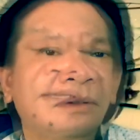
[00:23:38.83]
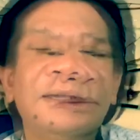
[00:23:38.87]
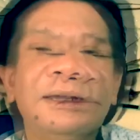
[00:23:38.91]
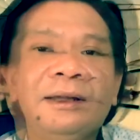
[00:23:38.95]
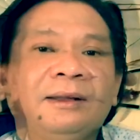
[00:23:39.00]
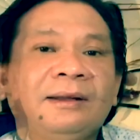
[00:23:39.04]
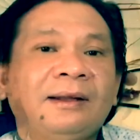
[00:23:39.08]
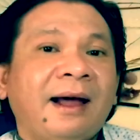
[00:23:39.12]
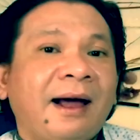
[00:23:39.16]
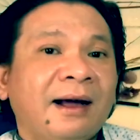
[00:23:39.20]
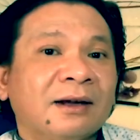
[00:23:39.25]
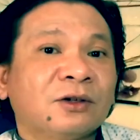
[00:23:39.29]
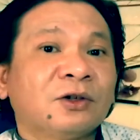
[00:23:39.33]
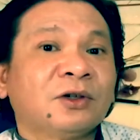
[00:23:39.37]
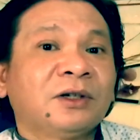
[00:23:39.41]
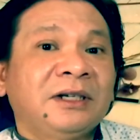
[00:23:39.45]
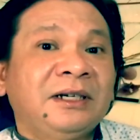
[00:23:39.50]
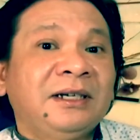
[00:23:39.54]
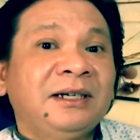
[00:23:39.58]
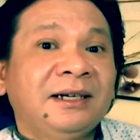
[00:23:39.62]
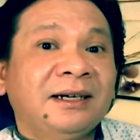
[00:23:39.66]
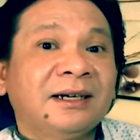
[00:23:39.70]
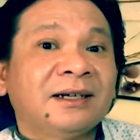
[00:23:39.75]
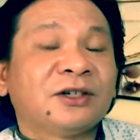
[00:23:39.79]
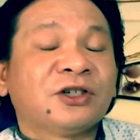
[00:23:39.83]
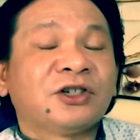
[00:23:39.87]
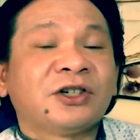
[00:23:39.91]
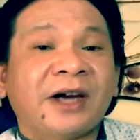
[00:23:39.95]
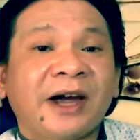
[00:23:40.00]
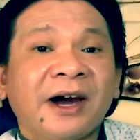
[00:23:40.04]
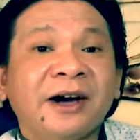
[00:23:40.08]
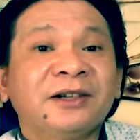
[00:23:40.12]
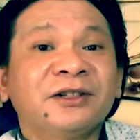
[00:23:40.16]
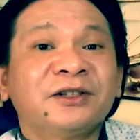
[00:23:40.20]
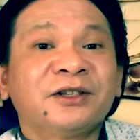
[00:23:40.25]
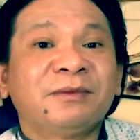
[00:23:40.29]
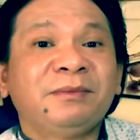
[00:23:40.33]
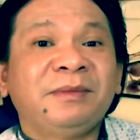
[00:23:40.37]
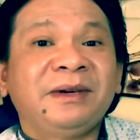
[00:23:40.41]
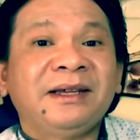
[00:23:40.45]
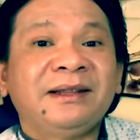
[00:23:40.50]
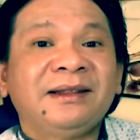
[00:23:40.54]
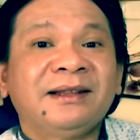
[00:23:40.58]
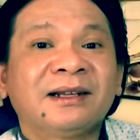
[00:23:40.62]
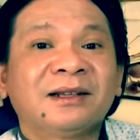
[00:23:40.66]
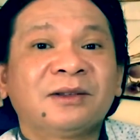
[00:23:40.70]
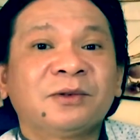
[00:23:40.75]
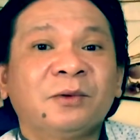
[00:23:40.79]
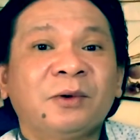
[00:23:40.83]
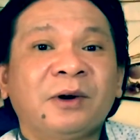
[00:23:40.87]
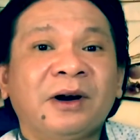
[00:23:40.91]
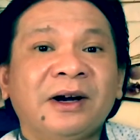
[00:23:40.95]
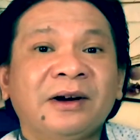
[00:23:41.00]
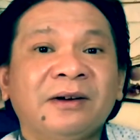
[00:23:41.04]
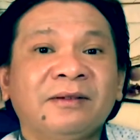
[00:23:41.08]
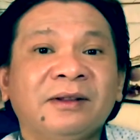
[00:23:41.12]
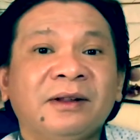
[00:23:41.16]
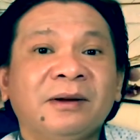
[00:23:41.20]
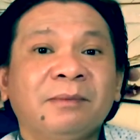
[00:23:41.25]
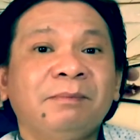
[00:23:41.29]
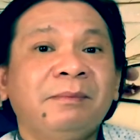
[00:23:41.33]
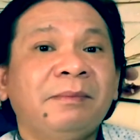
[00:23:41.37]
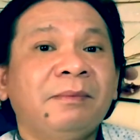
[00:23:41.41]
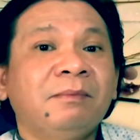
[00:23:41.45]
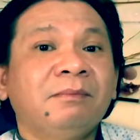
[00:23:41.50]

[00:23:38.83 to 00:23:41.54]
and actually he shared to me that one of the